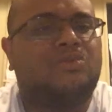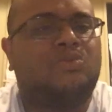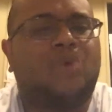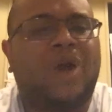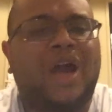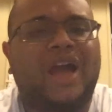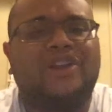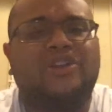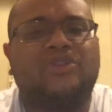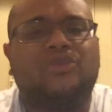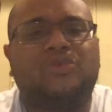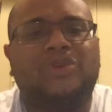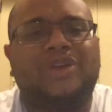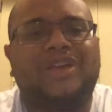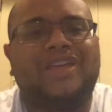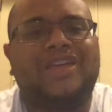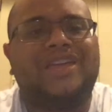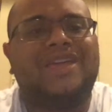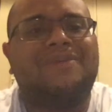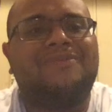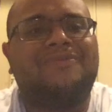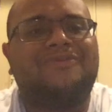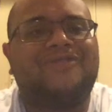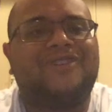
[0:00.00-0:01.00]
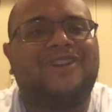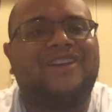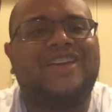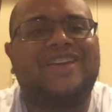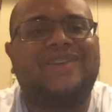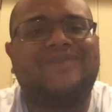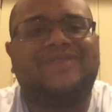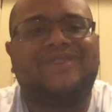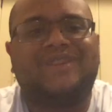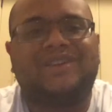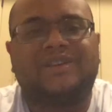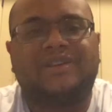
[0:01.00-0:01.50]
do we keep
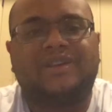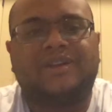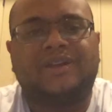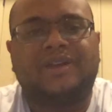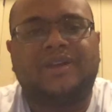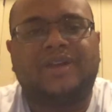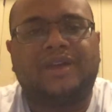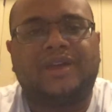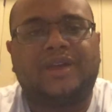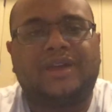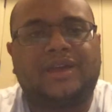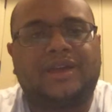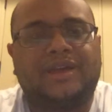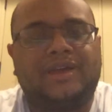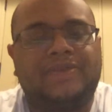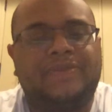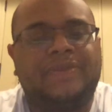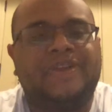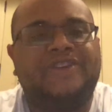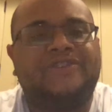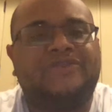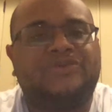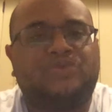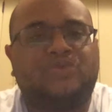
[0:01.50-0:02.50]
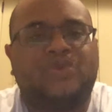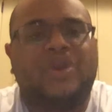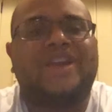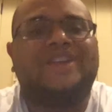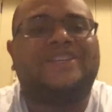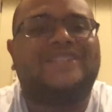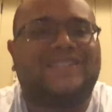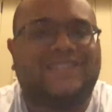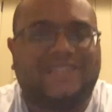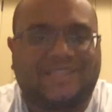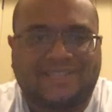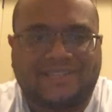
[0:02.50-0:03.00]
forgiving these
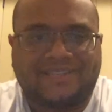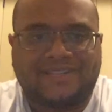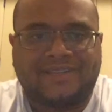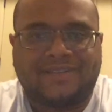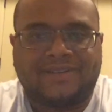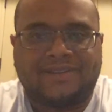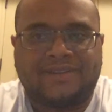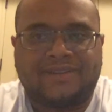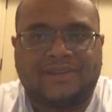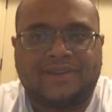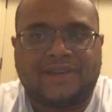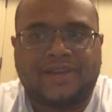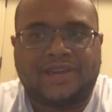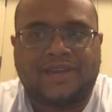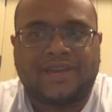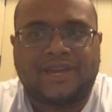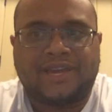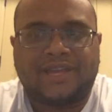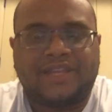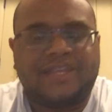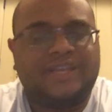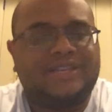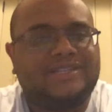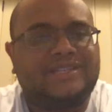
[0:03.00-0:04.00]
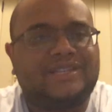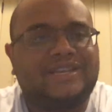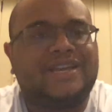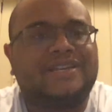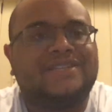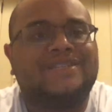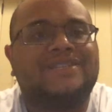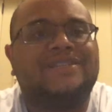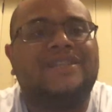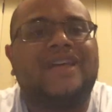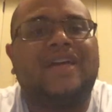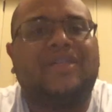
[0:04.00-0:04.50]
racists? This does
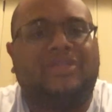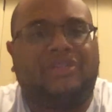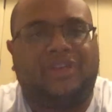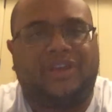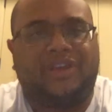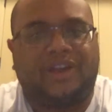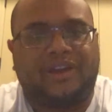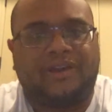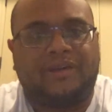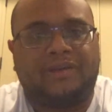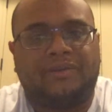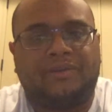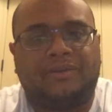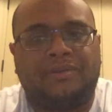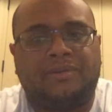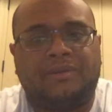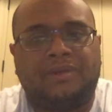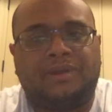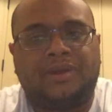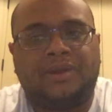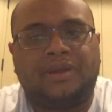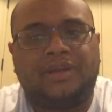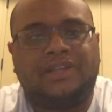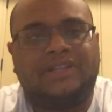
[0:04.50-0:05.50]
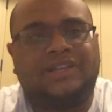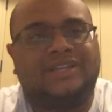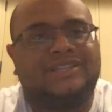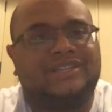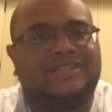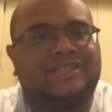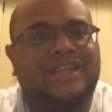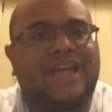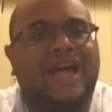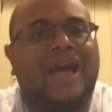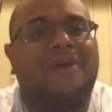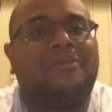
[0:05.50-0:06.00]
nothing to
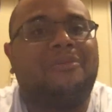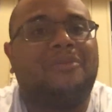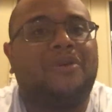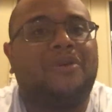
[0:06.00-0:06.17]
stop.